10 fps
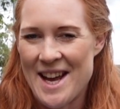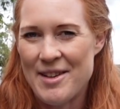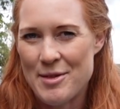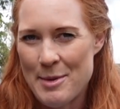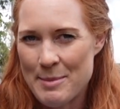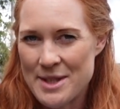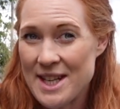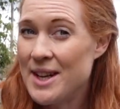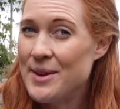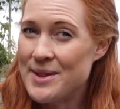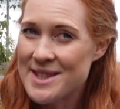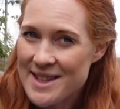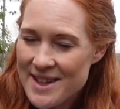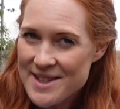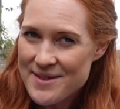And remember to include the
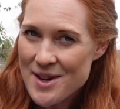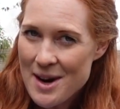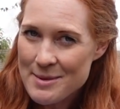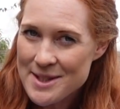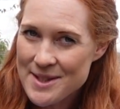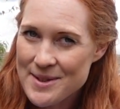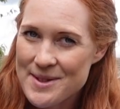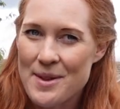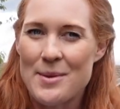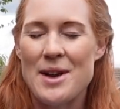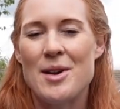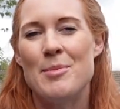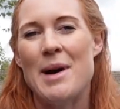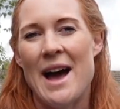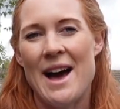size of your garments too, so that we can
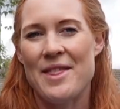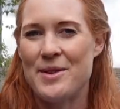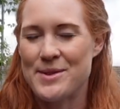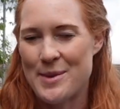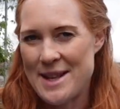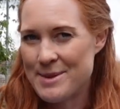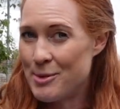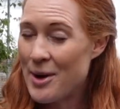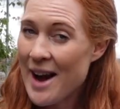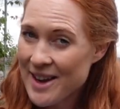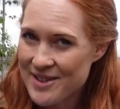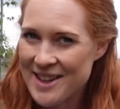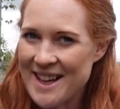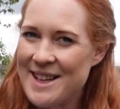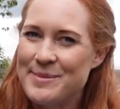compare those weights more
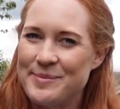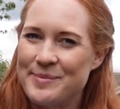accurately.